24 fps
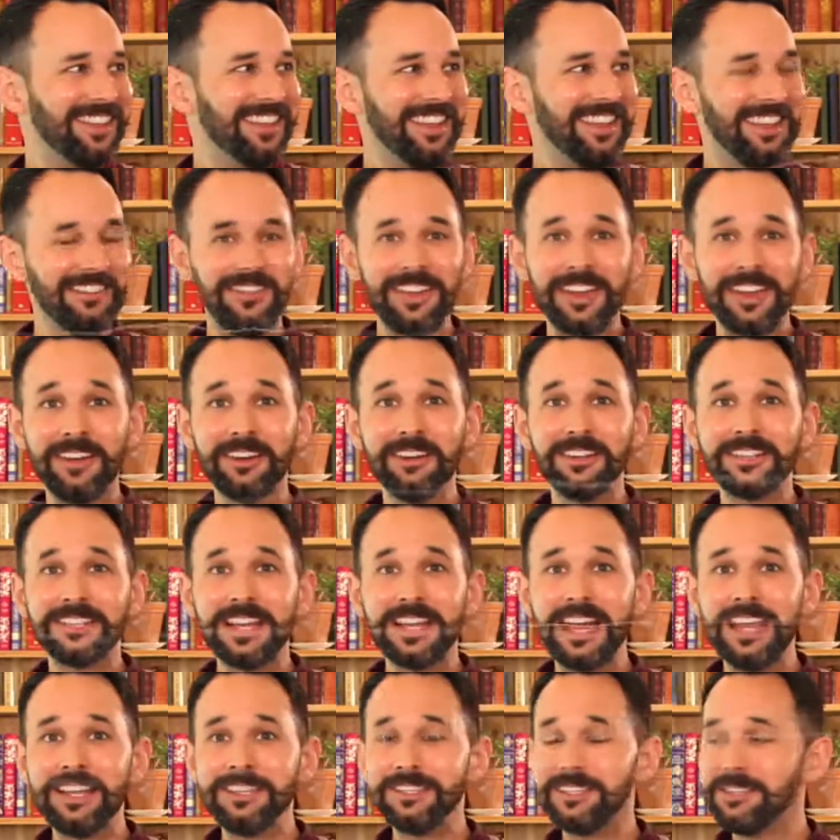Because
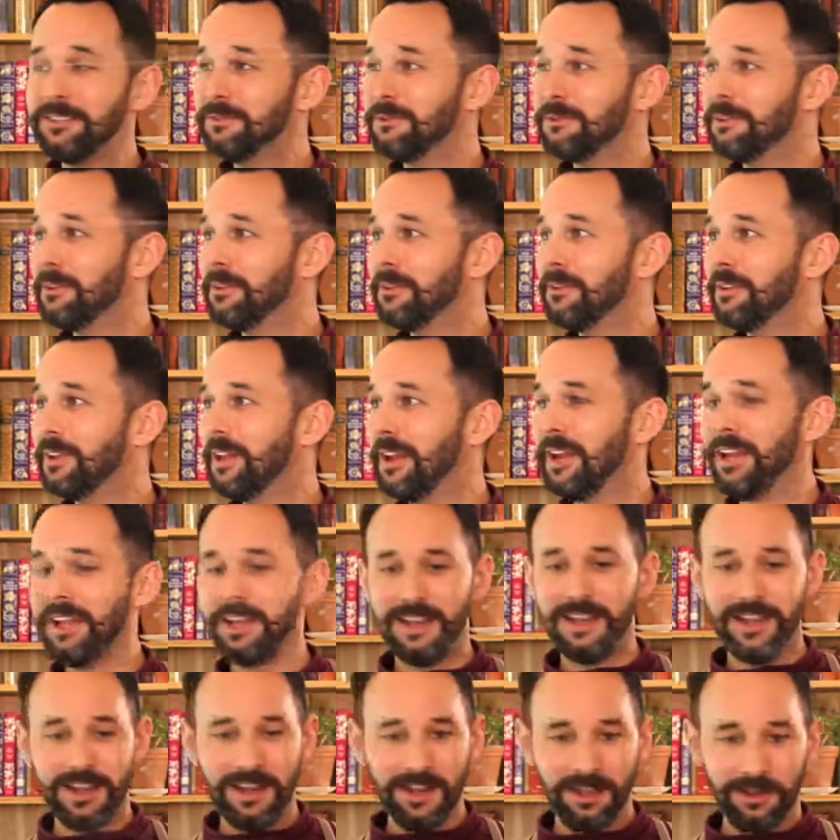as you will
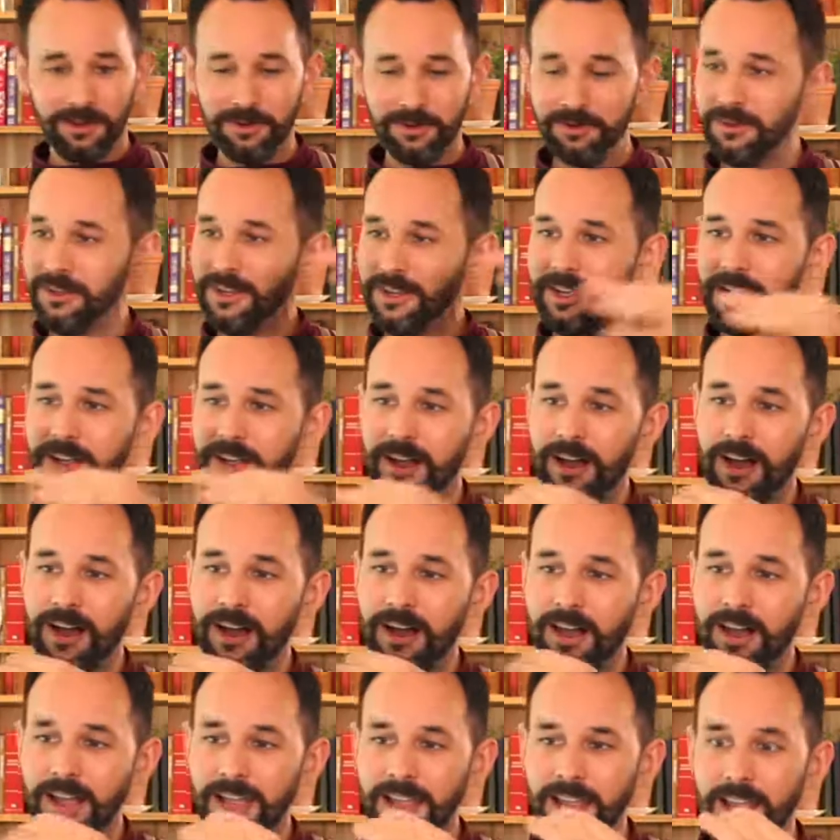know,
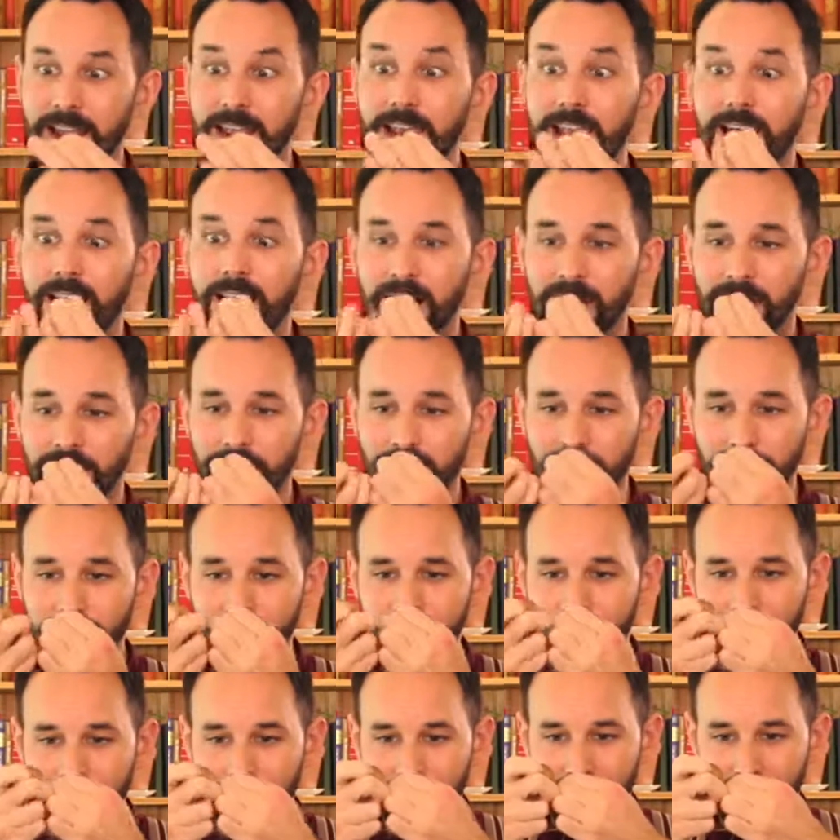I love
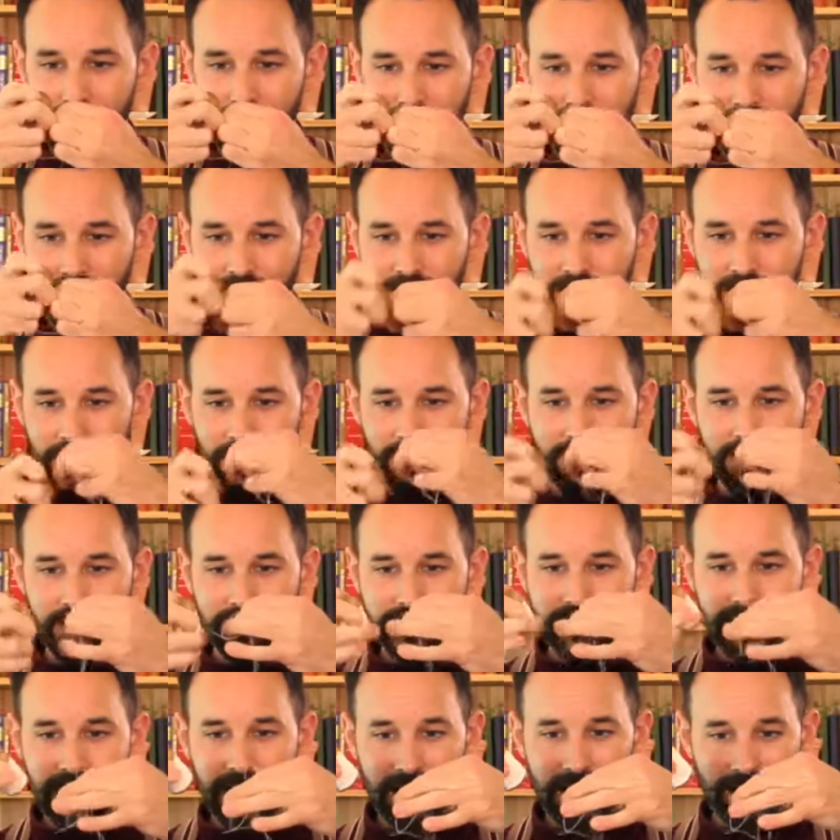
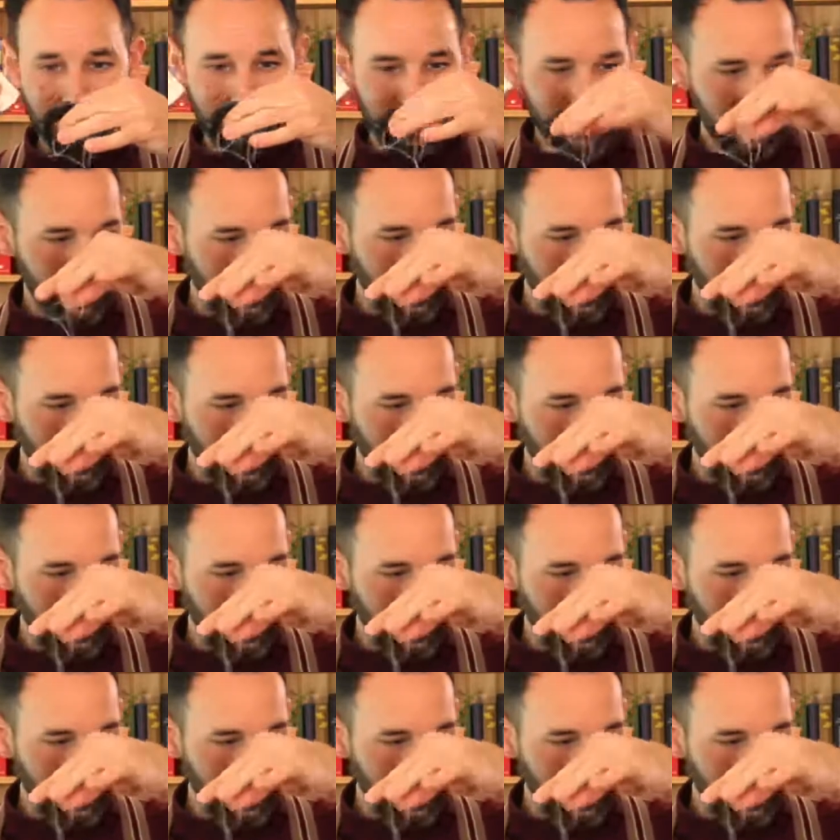tailoring and